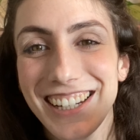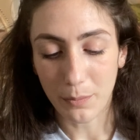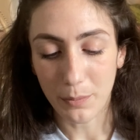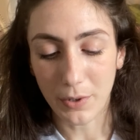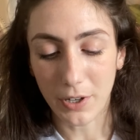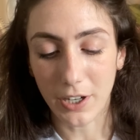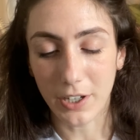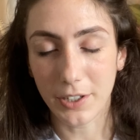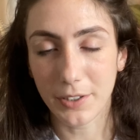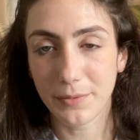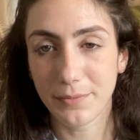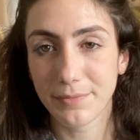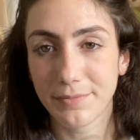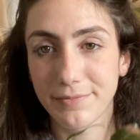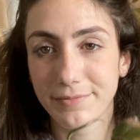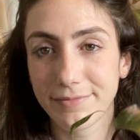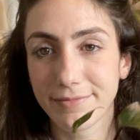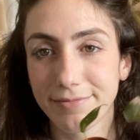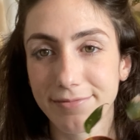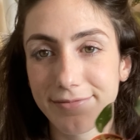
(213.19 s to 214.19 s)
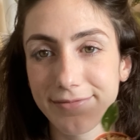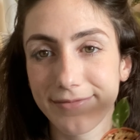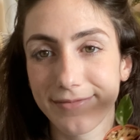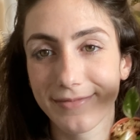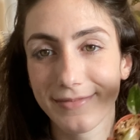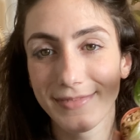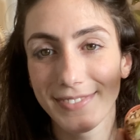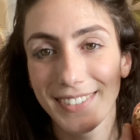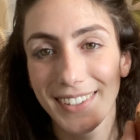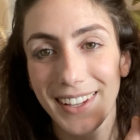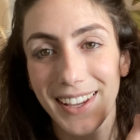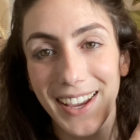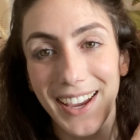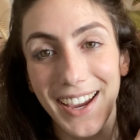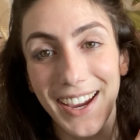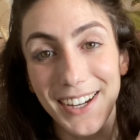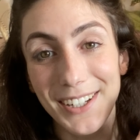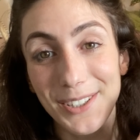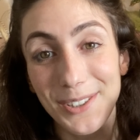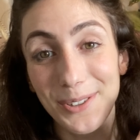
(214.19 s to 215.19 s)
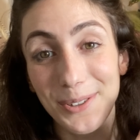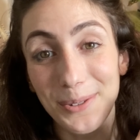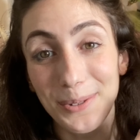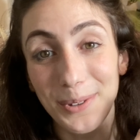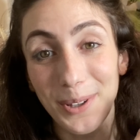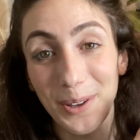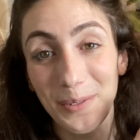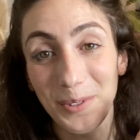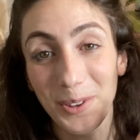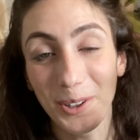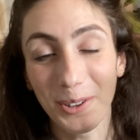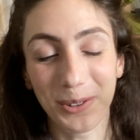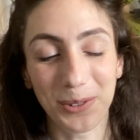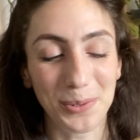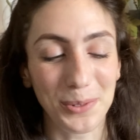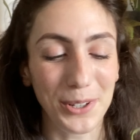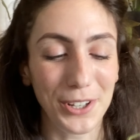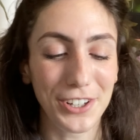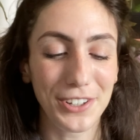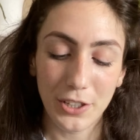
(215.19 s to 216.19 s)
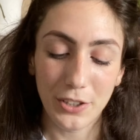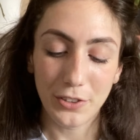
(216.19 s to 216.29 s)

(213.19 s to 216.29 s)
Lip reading: but I do love this one.